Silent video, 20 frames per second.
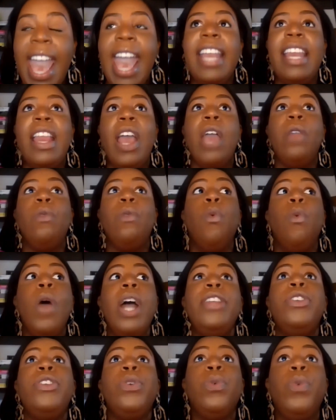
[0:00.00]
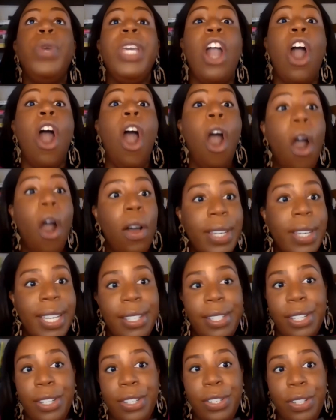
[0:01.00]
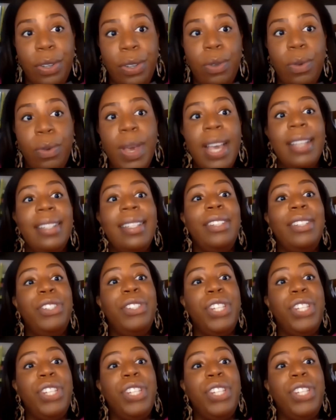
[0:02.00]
and what do we all need to do to